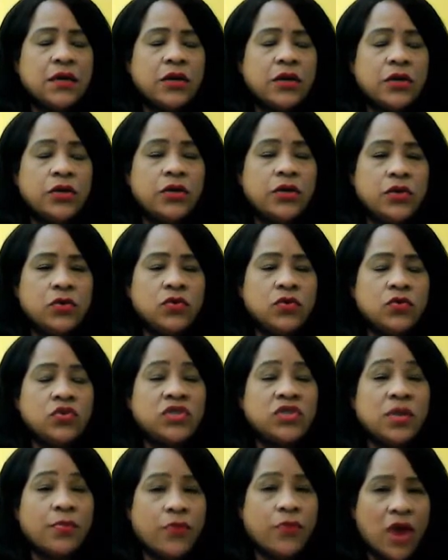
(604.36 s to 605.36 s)
use
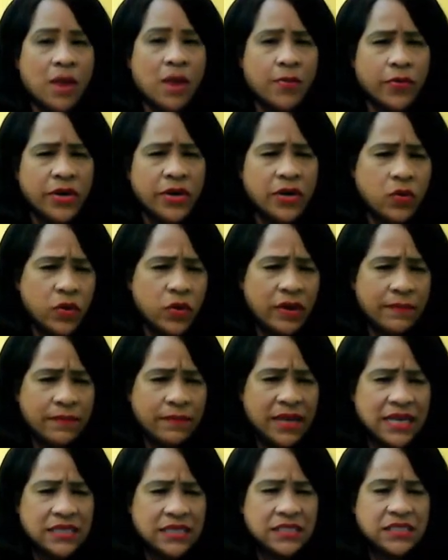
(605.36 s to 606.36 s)
the proper
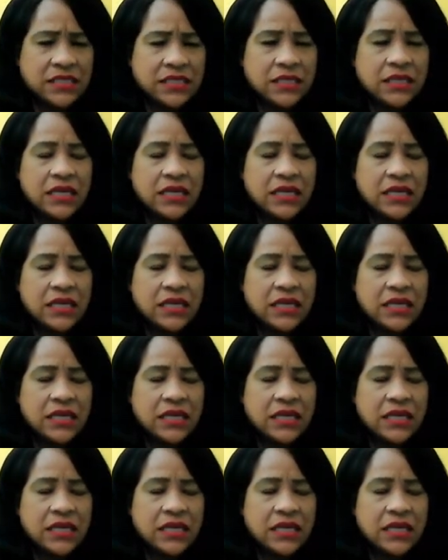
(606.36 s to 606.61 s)
equipment,